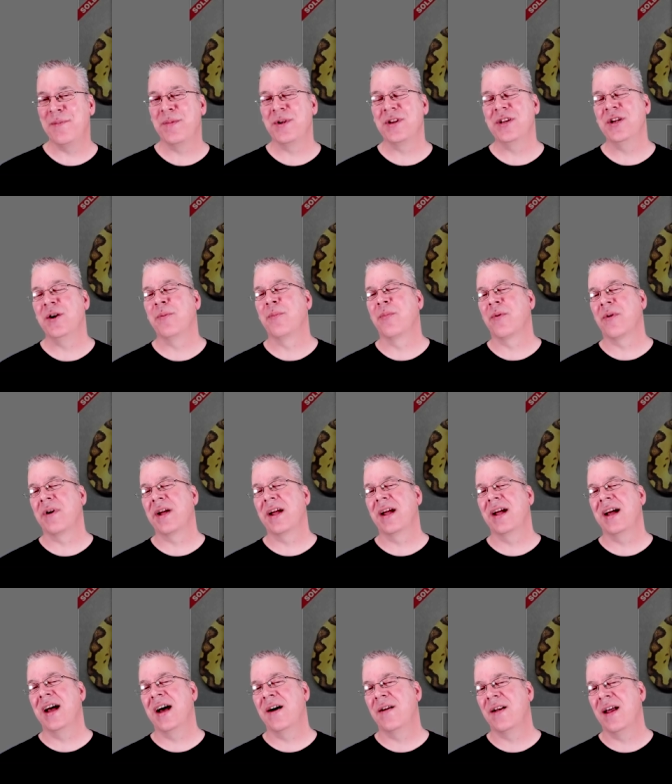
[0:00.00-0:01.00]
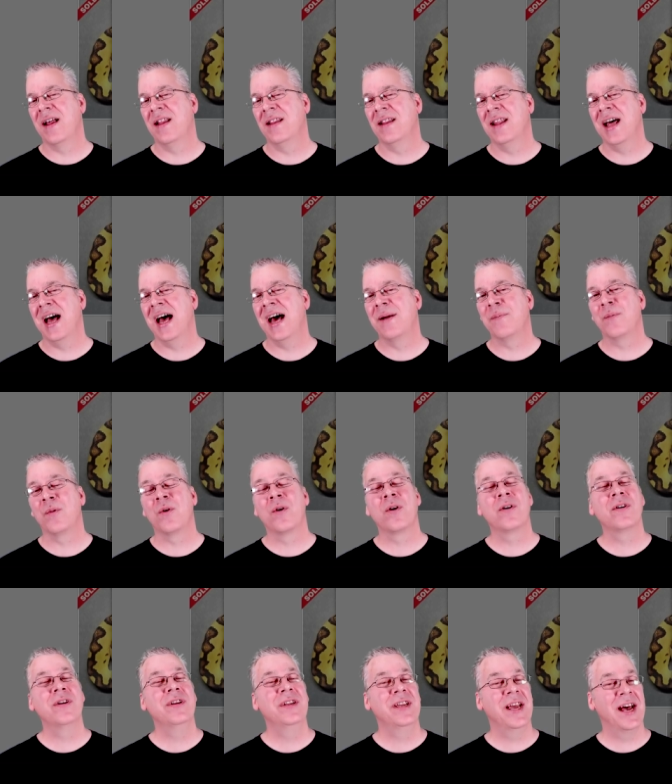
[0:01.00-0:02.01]
but you're bringing out a lot
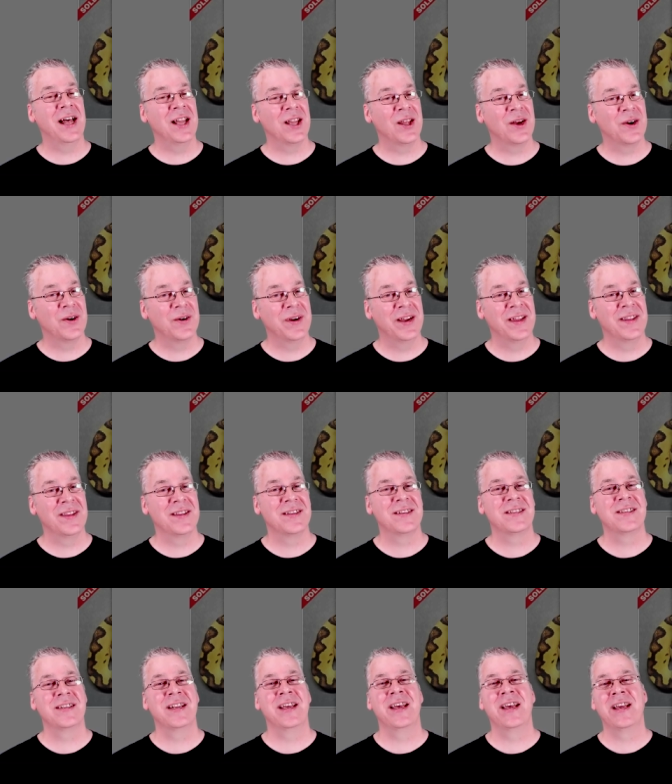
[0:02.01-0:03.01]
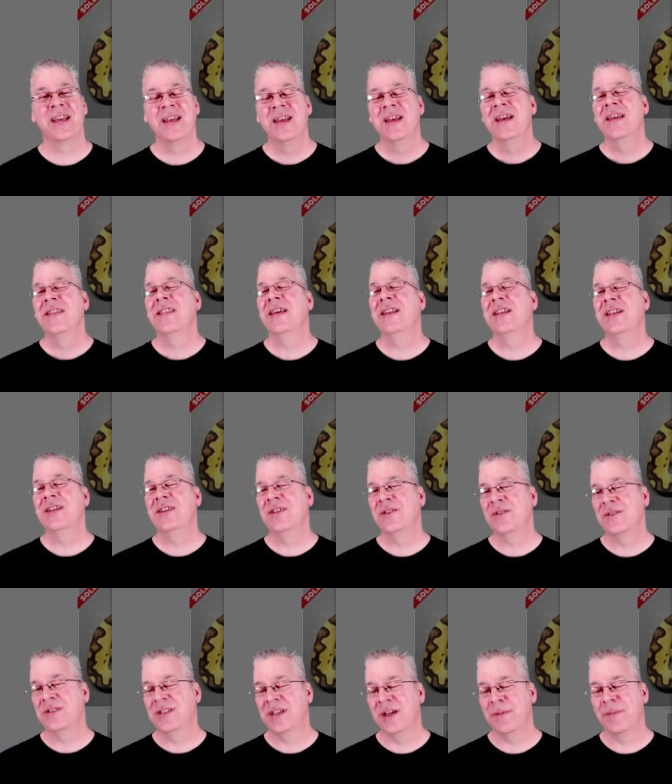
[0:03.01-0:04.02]
more yellow in the snake than you
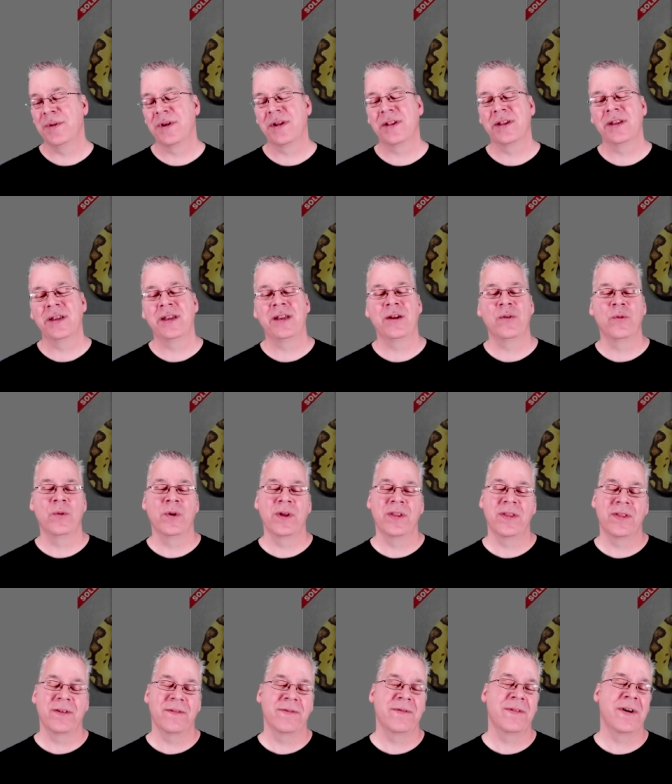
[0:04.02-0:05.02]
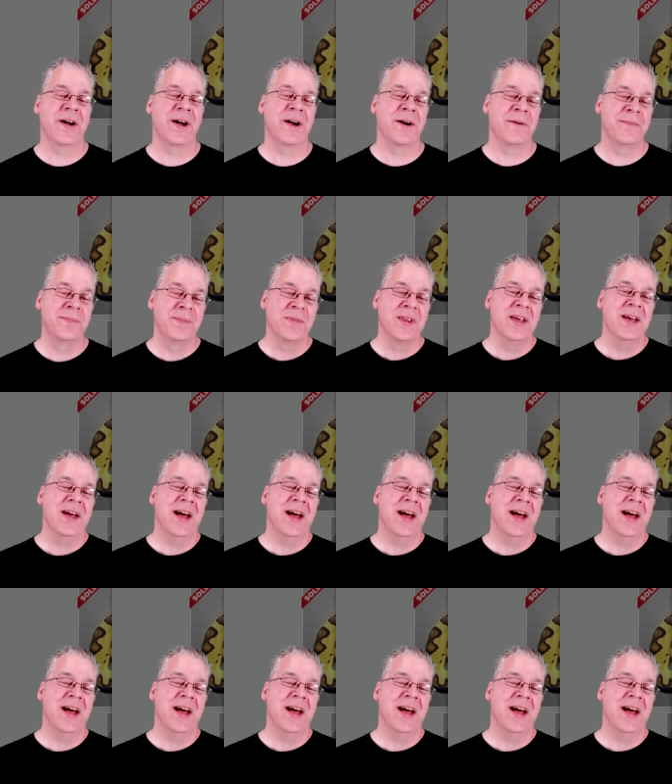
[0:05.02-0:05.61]
do typically with the fire.